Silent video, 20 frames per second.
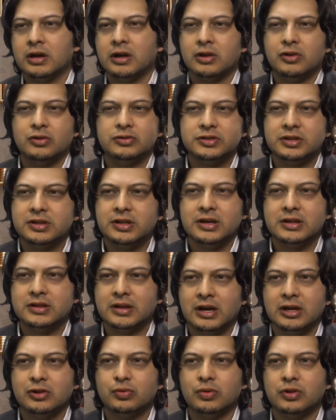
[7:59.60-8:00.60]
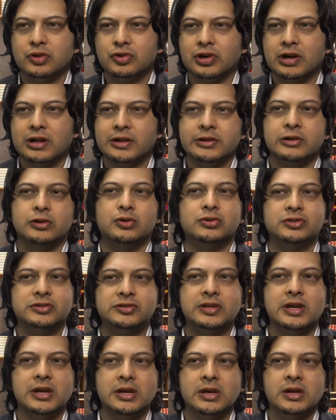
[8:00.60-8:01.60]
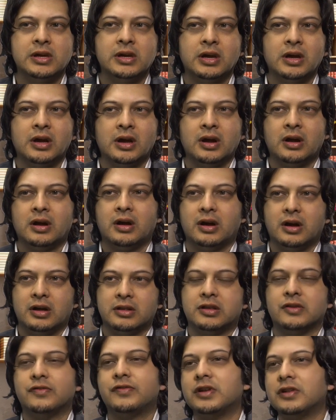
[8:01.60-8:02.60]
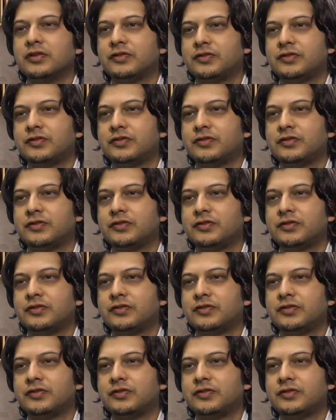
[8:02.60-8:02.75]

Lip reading: Yeah. You're sitting at night with the child and you're seeing a different